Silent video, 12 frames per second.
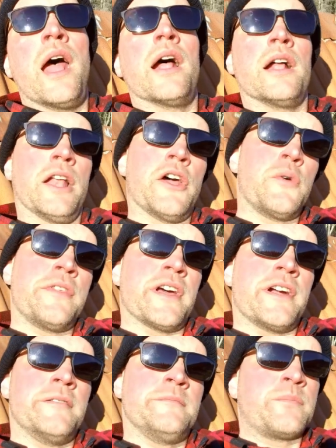Hello
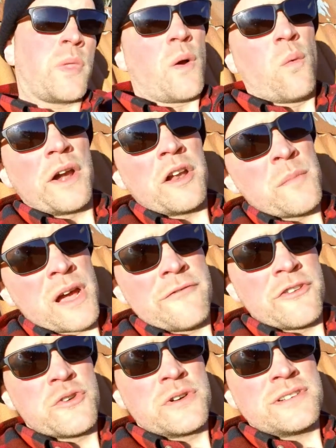there! One of my
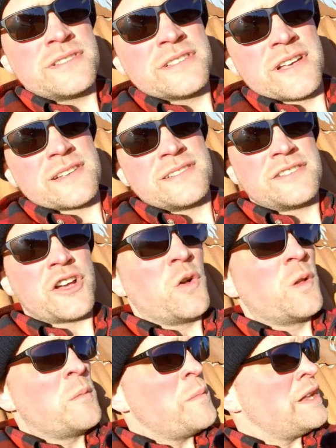viewers just
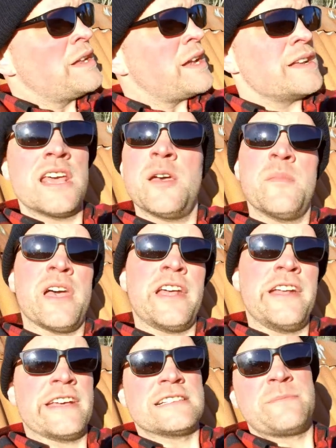told me that him
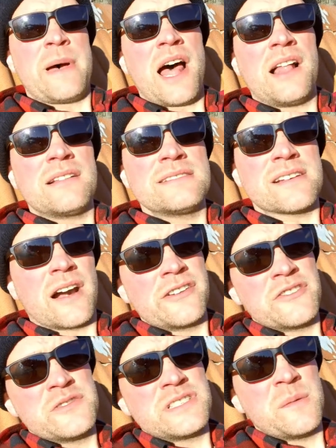and his pals are
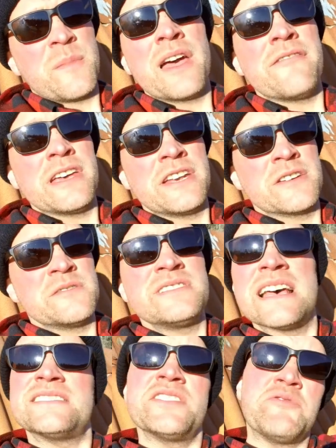using my
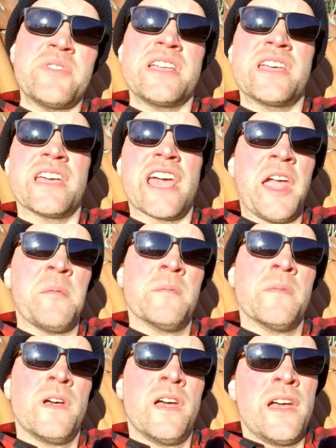videos as a drinking game.
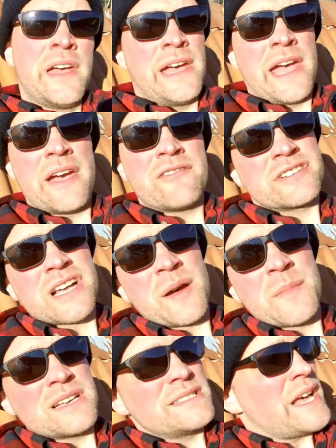Every
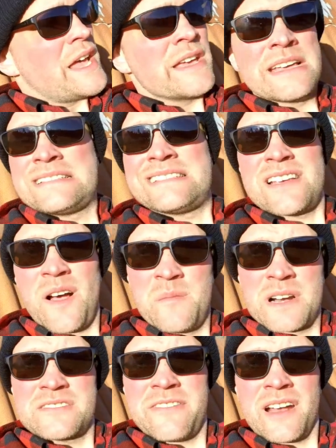time I say it's so
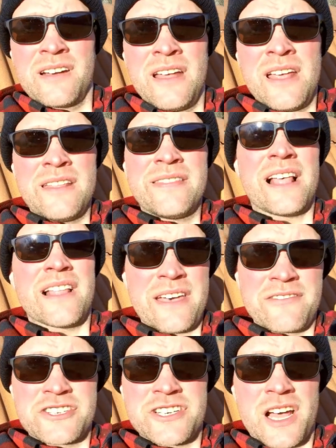much fun, they'll
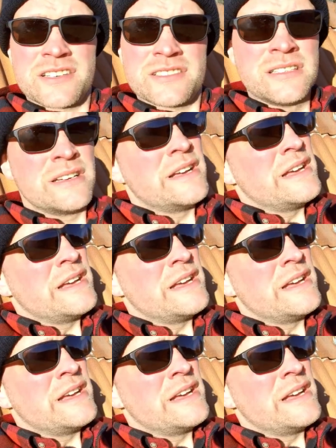have a shot.